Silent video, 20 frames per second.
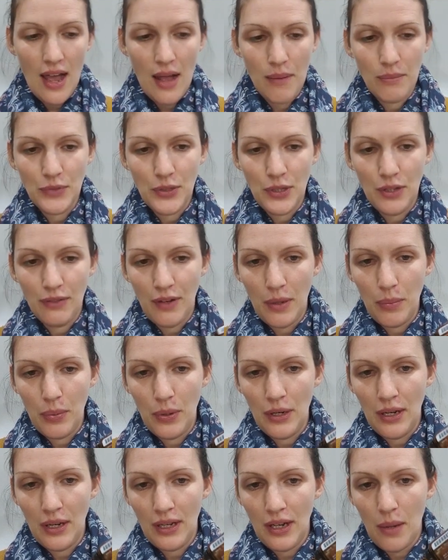So if I
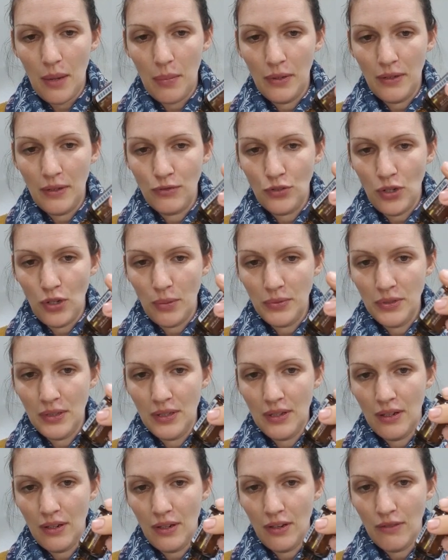put a couple of drops
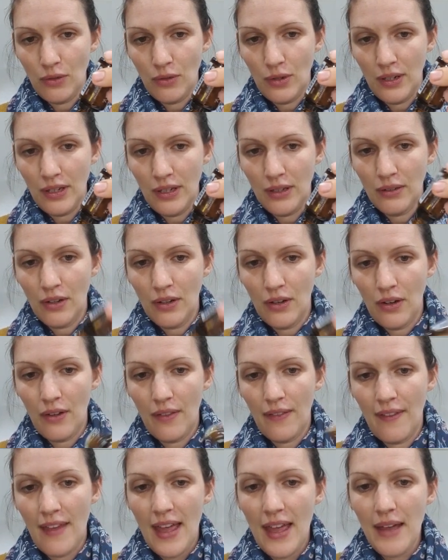of oil on
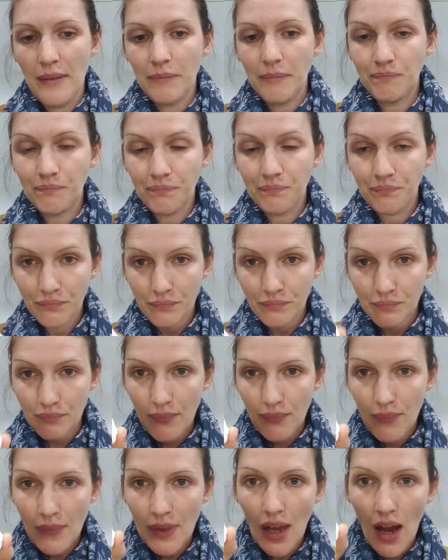there,
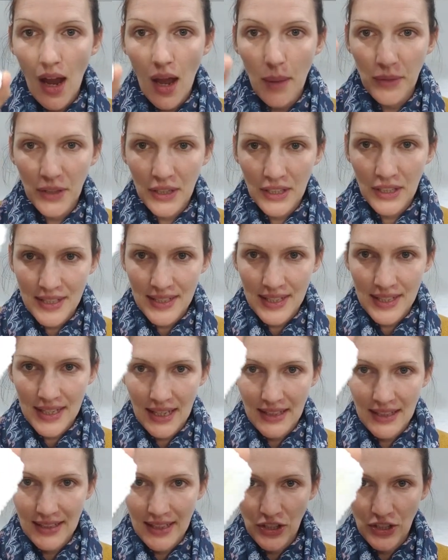you're going to see
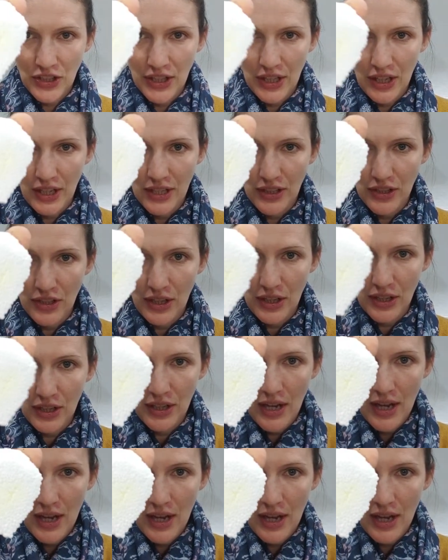that's actually going to